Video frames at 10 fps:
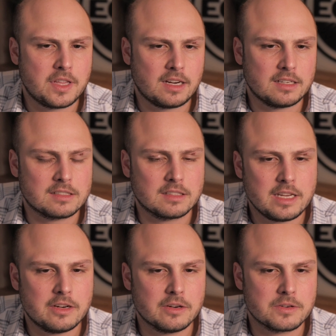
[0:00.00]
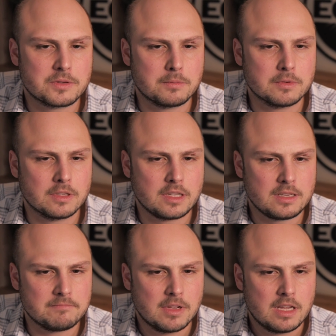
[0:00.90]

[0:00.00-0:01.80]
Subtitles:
that as leaders we really